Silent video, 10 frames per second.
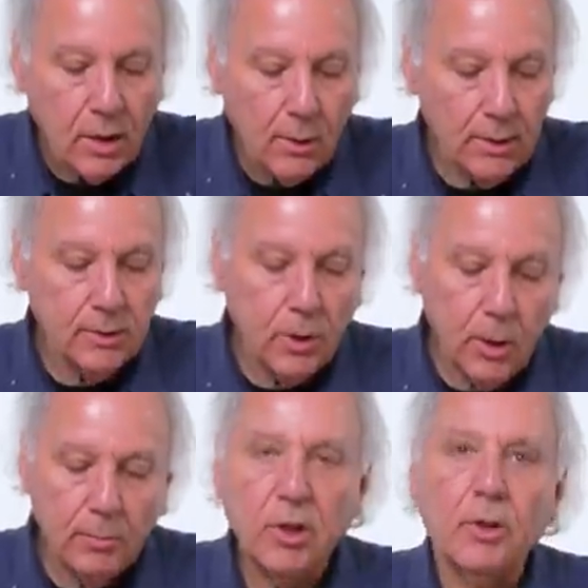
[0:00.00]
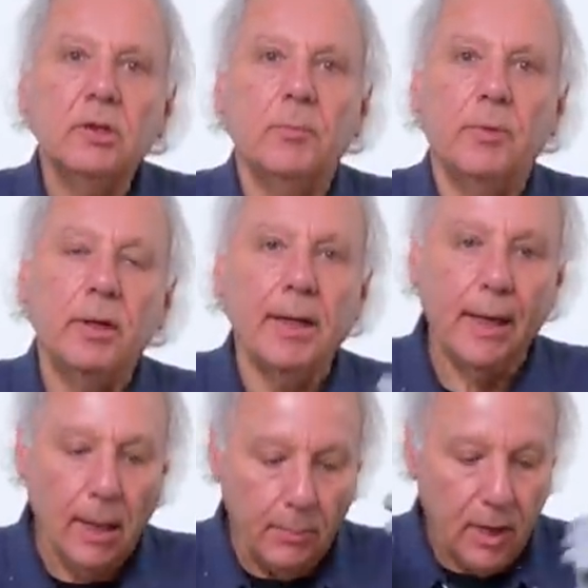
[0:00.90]
So in terms of
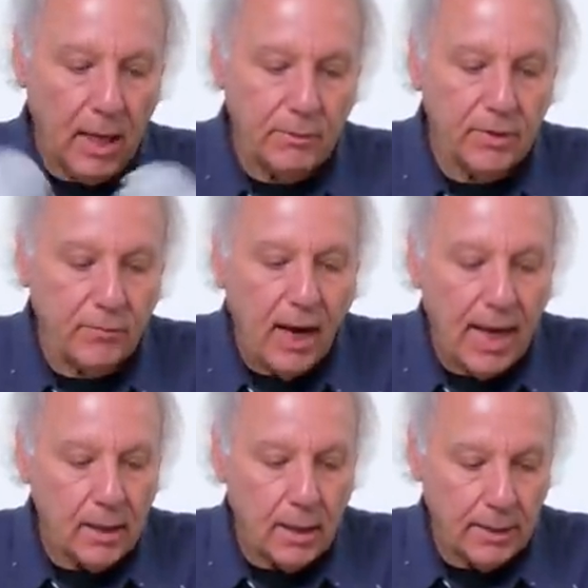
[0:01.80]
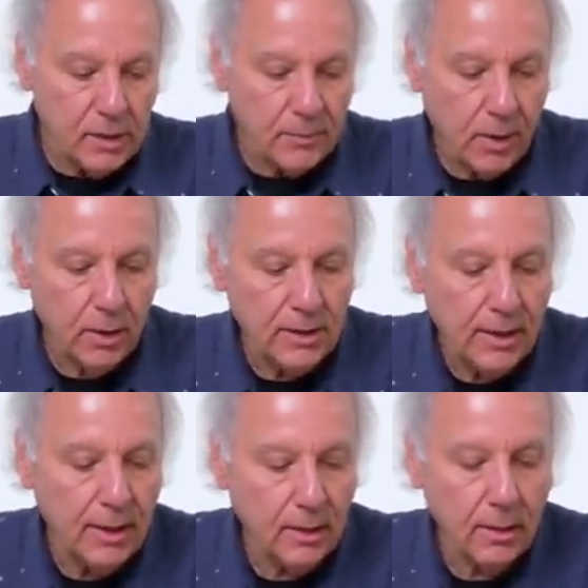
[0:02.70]
usability, I'm kind of divided on this because I
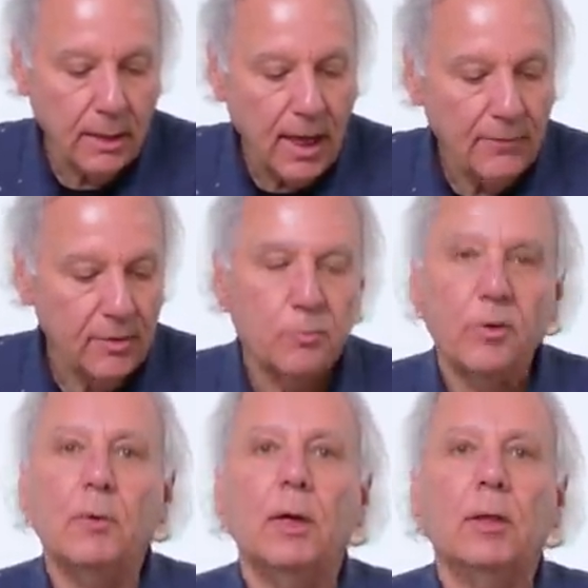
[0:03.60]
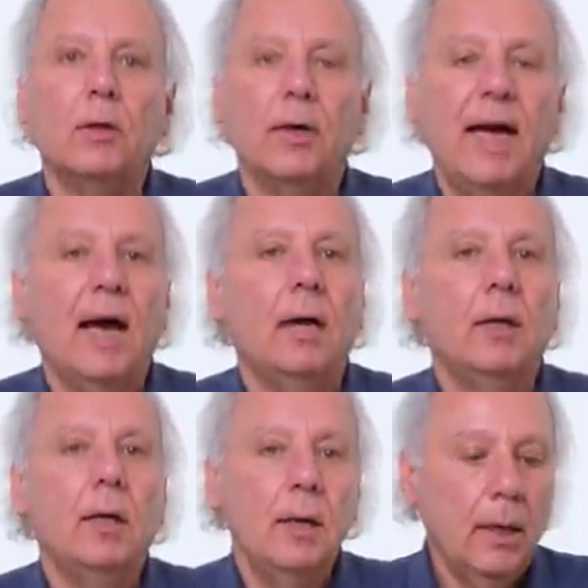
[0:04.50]
think the knife is pretty well thought out